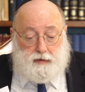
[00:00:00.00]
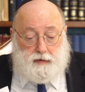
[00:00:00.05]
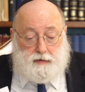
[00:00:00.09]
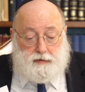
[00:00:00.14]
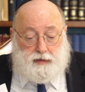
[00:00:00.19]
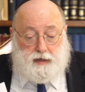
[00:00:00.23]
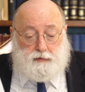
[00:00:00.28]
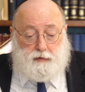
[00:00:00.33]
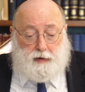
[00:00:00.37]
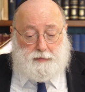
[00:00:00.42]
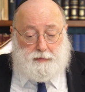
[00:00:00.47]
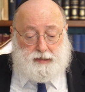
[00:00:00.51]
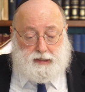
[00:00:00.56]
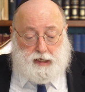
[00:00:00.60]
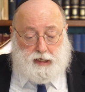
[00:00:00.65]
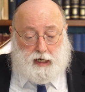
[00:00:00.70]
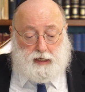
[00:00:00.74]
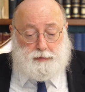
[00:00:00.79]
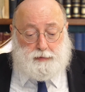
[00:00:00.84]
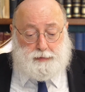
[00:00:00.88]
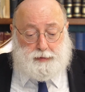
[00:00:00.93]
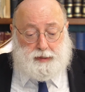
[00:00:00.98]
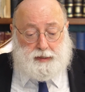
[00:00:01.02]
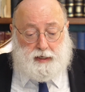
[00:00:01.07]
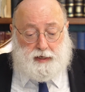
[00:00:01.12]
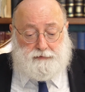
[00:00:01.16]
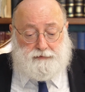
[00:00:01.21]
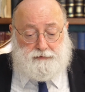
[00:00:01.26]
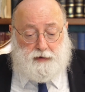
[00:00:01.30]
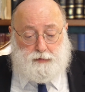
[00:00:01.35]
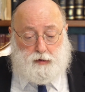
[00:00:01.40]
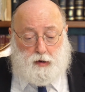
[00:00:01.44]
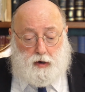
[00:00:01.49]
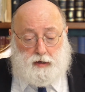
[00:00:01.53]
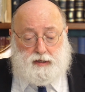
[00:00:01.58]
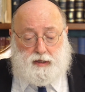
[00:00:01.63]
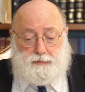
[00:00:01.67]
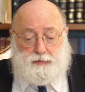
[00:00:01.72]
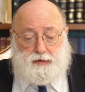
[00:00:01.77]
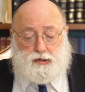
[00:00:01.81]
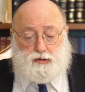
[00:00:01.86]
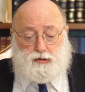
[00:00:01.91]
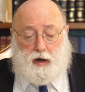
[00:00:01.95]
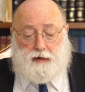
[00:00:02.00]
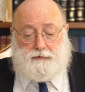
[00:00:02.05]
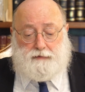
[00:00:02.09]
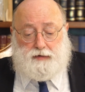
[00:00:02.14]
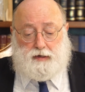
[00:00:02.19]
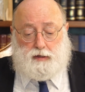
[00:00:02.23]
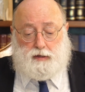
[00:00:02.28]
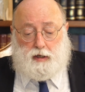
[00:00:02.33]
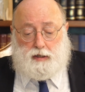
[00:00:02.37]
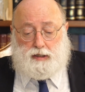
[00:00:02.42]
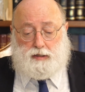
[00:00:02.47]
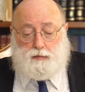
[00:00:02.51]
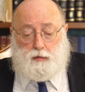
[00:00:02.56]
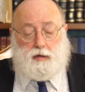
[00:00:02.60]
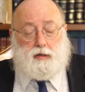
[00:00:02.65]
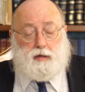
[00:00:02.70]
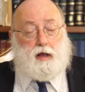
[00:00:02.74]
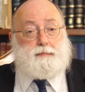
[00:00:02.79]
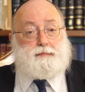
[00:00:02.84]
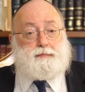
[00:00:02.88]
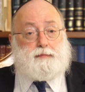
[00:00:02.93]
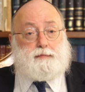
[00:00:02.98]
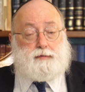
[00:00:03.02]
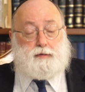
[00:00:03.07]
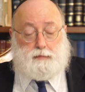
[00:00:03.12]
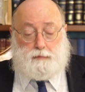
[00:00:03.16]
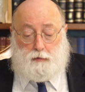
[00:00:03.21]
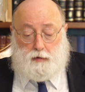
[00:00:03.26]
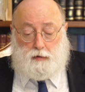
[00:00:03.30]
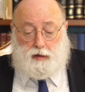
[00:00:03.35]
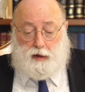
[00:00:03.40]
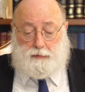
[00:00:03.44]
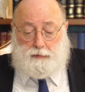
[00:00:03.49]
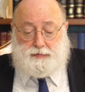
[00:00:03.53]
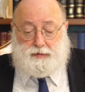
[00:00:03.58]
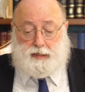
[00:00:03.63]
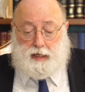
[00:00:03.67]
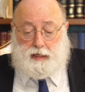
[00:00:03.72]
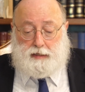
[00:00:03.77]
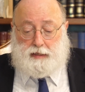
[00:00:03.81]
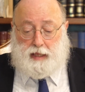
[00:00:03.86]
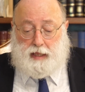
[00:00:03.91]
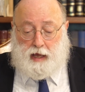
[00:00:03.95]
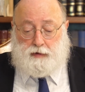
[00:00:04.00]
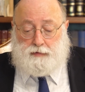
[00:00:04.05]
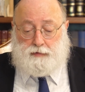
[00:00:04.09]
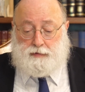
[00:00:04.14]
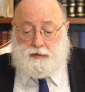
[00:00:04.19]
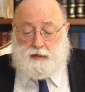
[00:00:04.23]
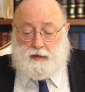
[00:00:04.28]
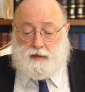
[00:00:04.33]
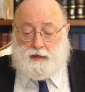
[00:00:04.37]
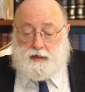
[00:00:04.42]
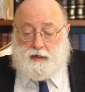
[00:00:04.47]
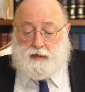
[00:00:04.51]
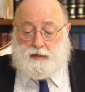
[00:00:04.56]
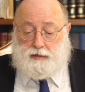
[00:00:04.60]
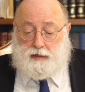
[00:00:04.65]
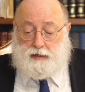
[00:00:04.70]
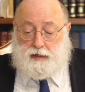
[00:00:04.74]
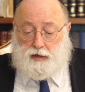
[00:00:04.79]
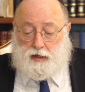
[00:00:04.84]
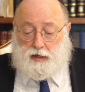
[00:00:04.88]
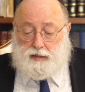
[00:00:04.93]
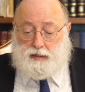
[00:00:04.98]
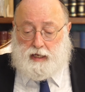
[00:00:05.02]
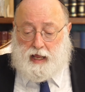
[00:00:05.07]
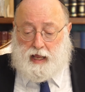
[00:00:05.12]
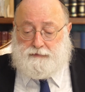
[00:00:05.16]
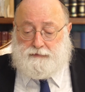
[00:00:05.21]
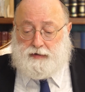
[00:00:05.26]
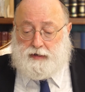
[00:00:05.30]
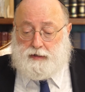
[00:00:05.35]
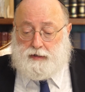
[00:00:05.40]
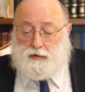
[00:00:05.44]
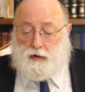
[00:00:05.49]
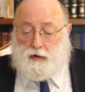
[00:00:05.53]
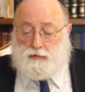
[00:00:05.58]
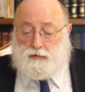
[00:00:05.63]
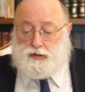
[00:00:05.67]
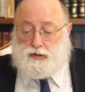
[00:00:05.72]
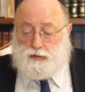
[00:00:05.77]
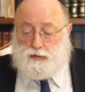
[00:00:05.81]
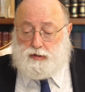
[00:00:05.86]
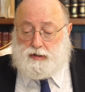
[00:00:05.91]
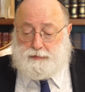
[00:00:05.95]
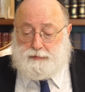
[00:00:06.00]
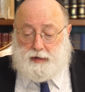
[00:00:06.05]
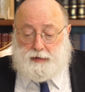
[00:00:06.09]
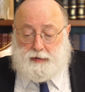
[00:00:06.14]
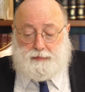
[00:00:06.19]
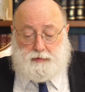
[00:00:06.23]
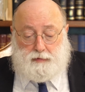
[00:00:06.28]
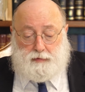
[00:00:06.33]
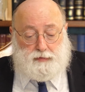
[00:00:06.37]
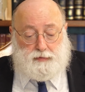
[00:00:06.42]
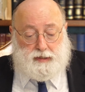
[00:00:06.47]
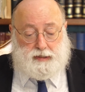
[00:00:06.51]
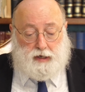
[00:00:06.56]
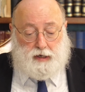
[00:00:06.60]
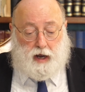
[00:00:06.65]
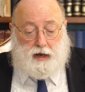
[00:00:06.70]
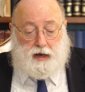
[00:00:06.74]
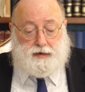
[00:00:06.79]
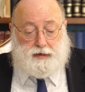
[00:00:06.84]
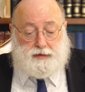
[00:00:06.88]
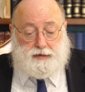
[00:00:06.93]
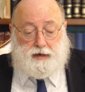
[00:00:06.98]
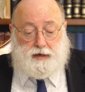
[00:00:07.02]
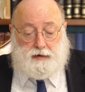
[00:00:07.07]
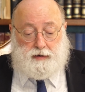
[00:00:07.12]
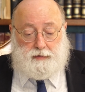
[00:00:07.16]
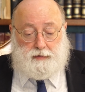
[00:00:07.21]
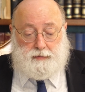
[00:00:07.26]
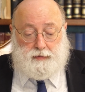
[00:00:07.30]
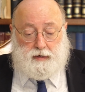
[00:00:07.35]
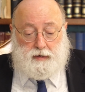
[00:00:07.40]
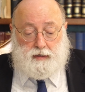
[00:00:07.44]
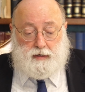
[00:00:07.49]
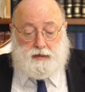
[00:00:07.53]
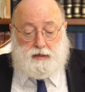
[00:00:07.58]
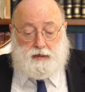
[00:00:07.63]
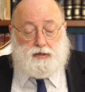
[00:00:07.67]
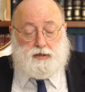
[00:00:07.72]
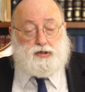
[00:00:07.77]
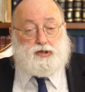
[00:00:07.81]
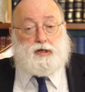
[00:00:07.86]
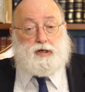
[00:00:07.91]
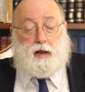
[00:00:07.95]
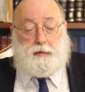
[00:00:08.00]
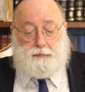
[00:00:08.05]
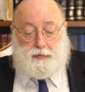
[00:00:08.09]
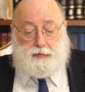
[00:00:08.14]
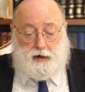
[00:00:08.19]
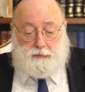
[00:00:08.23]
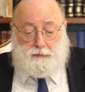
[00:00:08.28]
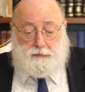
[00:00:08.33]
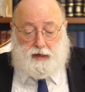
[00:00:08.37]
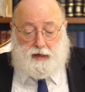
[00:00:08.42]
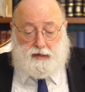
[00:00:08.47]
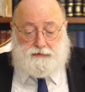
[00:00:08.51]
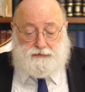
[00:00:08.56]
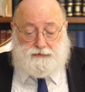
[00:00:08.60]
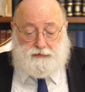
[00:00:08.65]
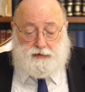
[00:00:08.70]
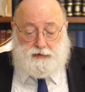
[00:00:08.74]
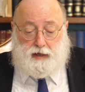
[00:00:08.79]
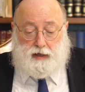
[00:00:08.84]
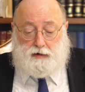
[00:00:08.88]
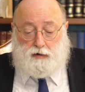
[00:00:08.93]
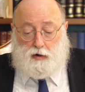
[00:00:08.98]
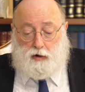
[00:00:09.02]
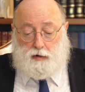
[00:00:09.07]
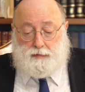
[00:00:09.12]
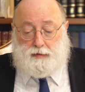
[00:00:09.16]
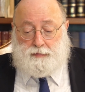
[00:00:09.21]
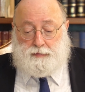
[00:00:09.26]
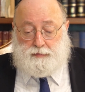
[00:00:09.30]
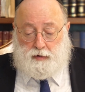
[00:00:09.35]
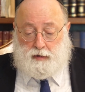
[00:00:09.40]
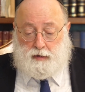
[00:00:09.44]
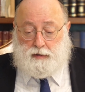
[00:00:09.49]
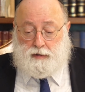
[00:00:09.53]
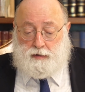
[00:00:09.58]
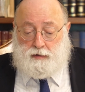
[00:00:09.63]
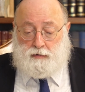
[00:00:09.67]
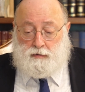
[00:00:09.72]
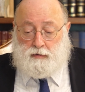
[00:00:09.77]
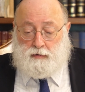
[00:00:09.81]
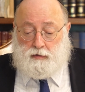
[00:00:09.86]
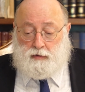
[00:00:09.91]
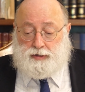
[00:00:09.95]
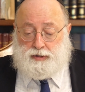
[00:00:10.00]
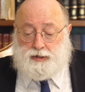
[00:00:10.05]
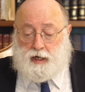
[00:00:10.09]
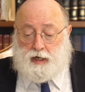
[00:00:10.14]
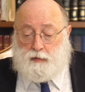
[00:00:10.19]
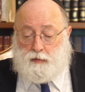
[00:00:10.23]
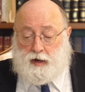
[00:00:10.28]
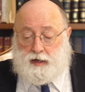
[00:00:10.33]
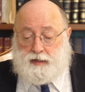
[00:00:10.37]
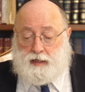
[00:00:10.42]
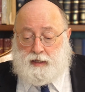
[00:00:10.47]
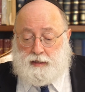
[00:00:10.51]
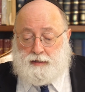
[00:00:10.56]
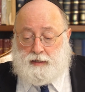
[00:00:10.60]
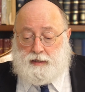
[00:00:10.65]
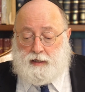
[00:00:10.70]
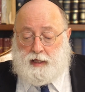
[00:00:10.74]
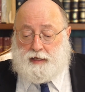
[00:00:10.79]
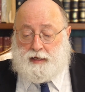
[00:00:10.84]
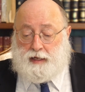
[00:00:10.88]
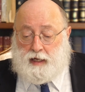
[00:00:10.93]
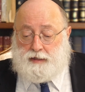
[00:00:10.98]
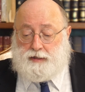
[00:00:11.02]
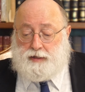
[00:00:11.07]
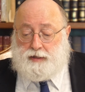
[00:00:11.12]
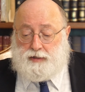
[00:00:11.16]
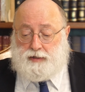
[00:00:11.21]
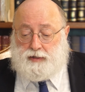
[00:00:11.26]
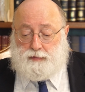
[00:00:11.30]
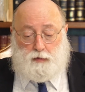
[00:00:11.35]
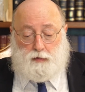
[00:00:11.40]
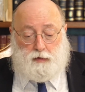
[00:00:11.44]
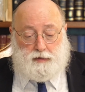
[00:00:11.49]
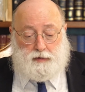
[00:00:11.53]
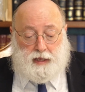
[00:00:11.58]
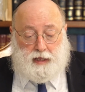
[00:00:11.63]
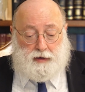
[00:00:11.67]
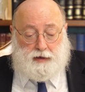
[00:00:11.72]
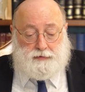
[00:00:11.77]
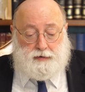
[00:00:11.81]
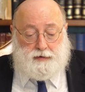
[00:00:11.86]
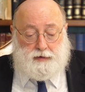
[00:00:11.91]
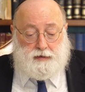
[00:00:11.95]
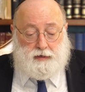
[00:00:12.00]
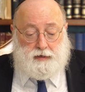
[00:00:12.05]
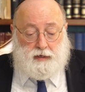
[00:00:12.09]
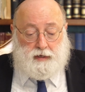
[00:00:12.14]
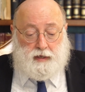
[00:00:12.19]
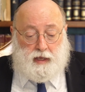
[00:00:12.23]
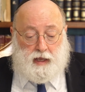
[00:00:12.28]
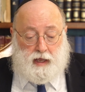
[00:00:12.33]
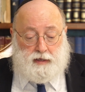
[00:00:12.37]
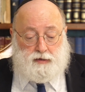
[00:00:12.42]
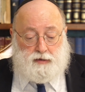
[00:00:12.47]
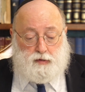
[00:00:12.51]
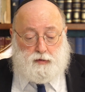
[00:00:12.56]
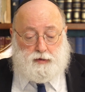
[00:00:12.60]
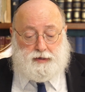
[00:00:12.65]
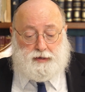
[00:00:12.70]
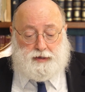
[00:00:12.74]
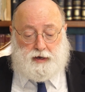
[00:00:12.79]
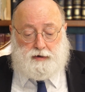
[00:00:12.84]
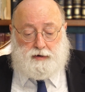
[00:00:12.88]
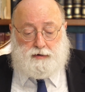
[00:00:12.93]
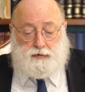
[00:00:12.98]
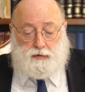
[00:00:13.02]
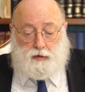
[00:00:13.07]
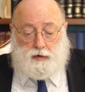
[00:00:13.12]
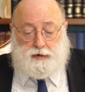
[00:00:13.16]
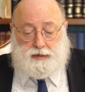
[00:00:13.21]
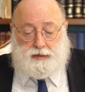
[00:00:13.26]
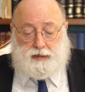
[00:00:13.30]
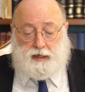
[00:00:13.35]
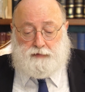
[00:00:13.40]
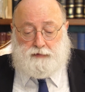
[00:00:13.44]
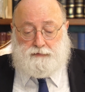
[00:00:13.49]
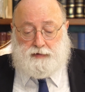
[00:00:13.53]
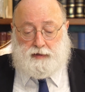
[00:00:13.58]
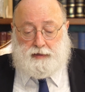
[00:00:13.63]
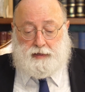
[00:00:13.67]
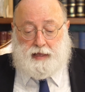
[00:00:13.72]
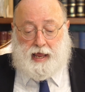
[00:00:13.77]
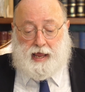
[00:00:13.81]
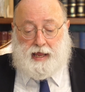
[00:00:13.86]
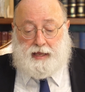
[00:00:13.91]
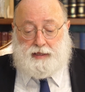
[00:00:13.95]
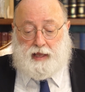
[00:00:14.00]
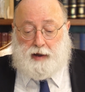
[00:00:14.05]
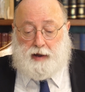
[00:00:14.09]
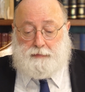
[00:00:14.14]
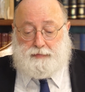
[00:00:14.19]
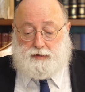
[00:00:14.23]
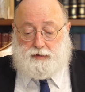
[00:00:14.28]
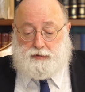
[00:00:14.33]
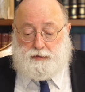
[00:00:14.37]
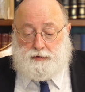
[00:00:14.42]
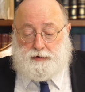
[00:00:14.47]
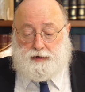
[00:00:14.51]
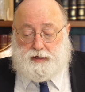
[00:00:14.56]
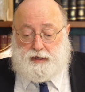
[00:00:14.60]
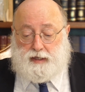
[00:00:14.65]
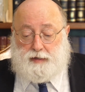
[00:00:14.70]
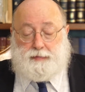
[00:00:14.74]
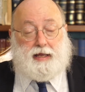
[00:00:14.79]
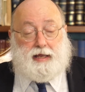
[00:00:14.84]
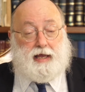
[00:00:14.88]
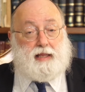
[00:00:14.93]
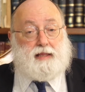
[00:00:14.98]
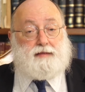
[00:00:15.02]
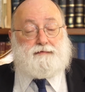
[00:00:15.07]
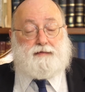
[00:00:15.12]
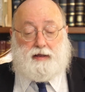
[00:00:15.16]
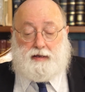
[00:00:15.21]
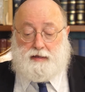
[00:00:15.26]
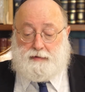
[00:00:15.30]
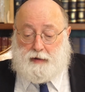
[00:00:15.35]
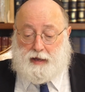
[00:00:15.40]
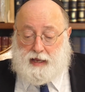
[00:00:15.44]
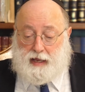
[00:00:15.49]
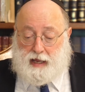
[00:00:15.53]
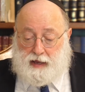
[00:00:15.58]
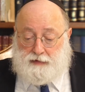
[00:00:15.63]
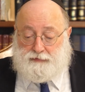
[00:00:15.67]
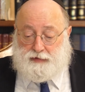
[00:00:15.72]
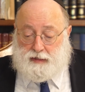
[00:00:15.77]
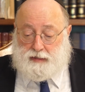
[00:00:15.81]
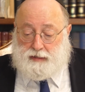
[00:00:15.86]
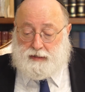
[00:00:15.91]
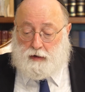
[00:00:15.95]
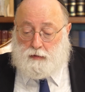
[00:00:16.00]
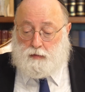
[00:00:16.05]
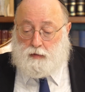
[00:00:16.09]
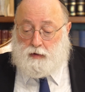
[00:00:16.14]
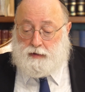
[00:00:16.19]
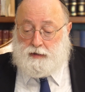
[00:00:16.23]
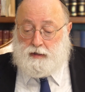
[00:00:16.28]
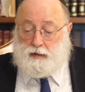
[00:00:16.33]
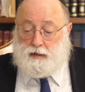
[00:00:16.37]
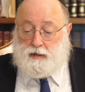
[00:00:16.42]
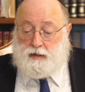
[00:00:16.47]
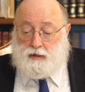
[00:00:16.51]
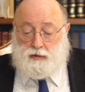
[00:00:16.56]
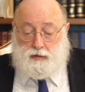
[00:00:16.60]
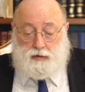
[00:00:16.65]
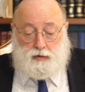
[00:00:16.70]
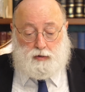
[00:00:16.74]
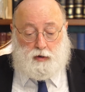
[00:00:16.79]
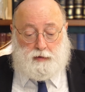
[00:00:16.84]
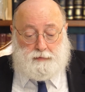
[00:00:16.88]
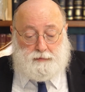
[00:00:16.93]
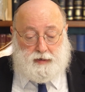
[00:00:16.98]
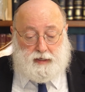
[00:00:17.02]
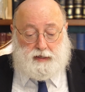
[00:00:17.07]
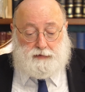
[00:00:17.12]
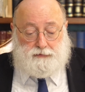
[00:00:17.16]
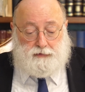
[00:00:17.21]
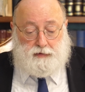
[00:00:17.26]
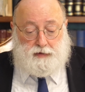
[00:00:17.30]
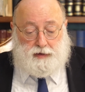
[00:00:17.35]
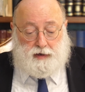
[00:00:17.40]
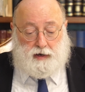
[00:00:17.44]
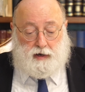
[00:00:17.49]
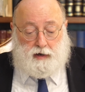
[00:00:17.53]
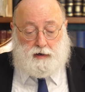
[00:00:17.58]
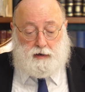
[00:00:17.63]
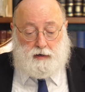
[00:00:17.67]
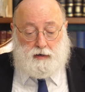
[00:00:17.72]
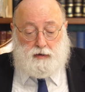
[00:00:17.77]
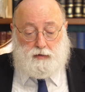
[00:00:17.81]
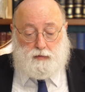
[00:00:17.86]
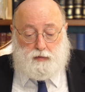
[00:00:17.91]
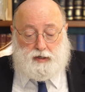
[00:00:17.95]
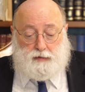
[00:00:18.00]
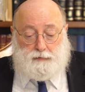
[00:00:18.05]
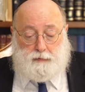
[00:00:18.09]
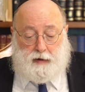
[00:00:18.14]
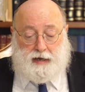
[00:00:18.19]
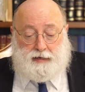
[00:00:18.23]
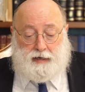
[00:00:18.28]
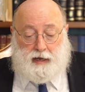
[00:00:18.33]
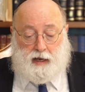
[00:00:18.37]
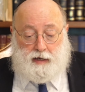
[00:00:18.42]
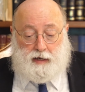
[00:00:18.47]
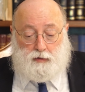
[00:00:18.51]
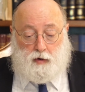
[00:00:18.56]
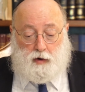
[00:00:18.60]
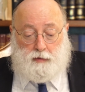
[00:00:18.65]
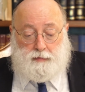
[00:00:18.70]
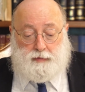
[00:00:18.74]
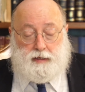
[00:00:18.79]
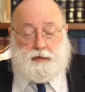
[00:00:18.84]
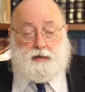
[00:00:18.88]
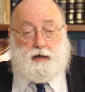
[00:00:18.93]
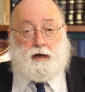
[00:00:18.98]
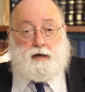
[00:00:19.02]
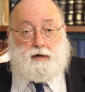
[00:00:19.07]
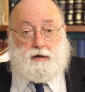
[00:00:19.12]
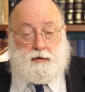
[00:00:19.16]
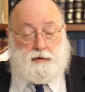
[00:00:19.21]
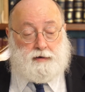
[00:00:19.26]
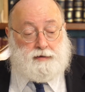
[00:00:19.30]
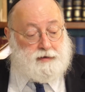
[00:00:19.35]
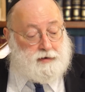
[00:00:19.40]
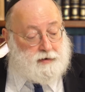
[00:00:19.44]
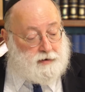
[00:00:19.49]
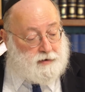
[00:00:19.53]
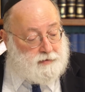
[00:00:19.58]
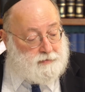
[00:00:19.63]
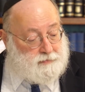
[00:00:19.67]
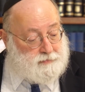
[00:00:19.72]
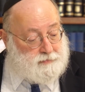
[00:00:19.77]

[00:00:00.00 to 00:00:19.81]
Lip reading: Dear Rabbi Jacobson, if I'm going to be traveling to a small upstate town that doesn't have any known Jewish people residing there, should I put on my tefillin at home in Brooklyn, or should I wait until I get to the small town and do it there in order to give the land the opportunity to be elevated by having someone do a mitzvah there, which might not normally occur there?